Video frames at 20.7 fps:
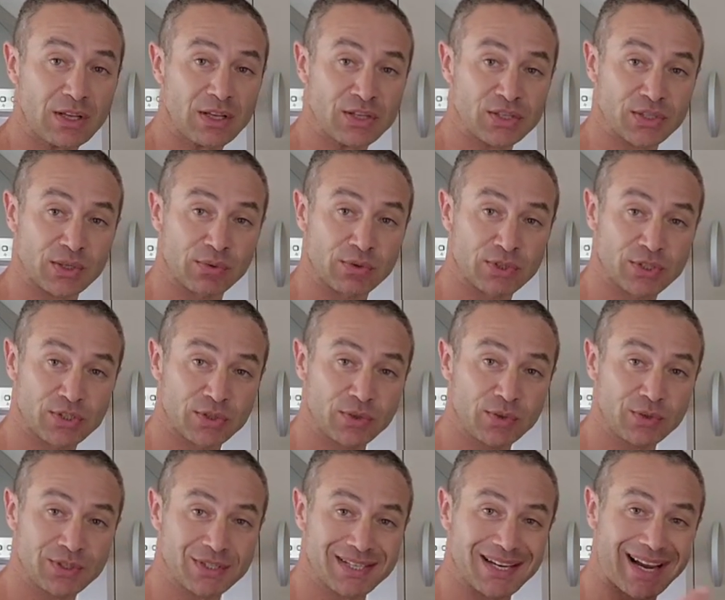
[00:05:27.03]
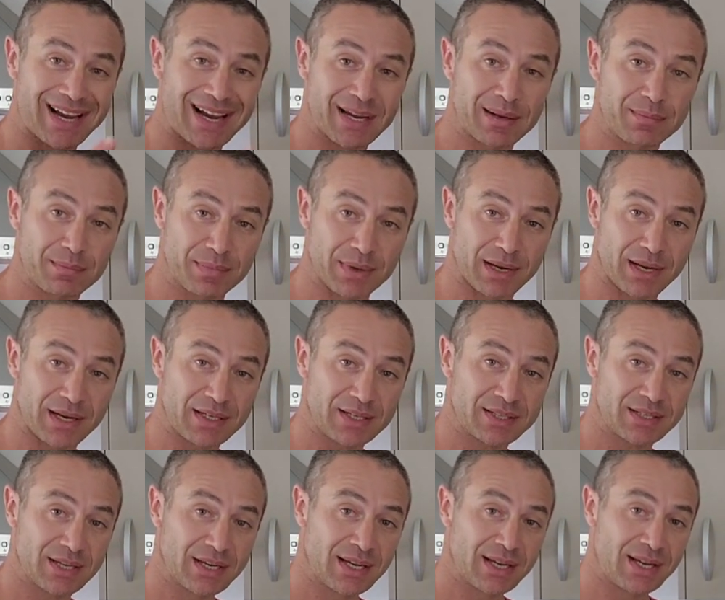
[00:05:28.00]
So it's not time
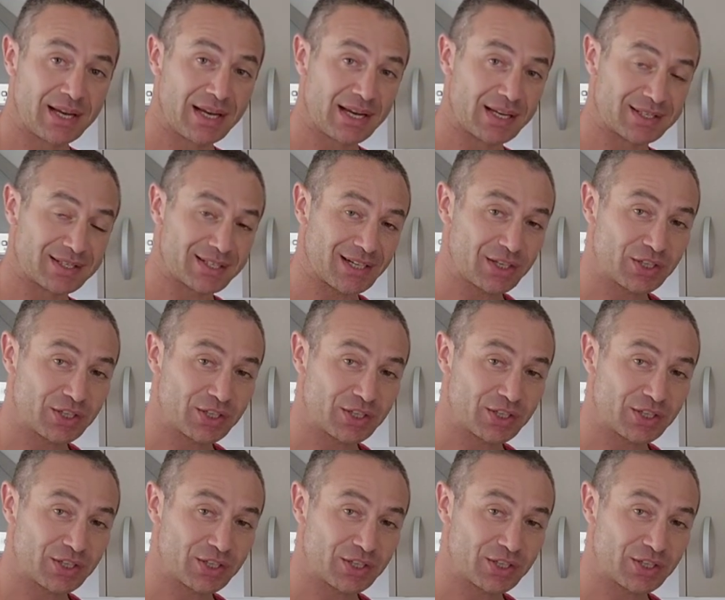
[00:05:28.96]
based, it's